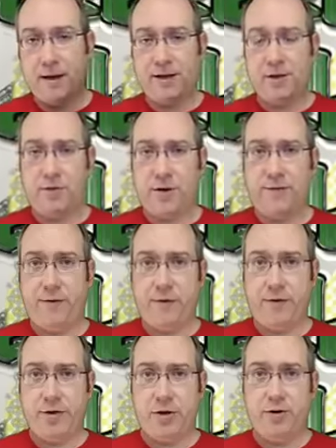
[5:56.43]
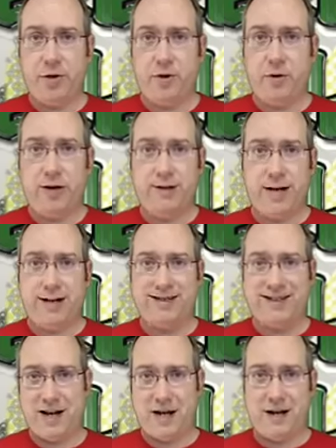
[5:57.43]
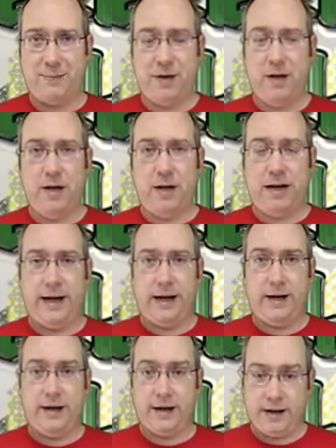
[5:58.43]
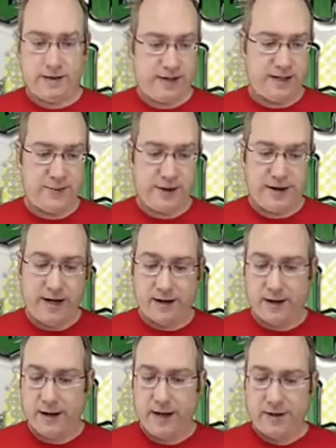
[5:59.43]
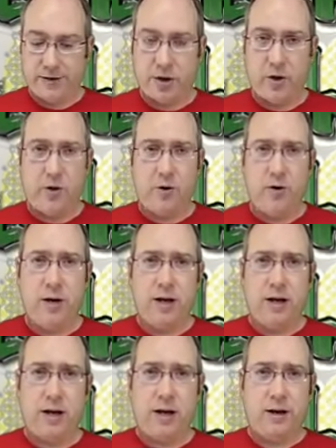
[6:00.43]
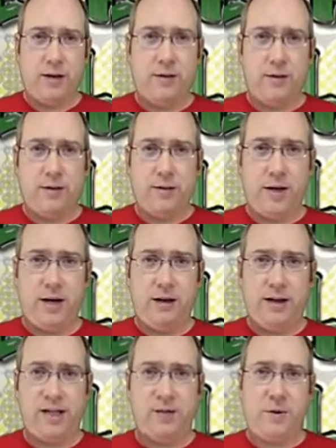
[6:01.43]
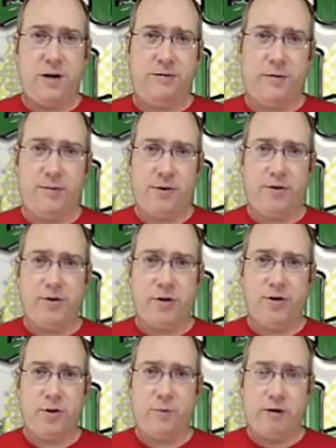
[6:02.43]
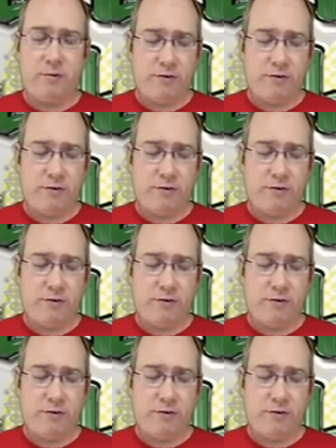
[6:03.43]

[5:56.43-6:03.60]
That's over at photojojo.com. And that's about it. So the lens mug from Photo Jojo, my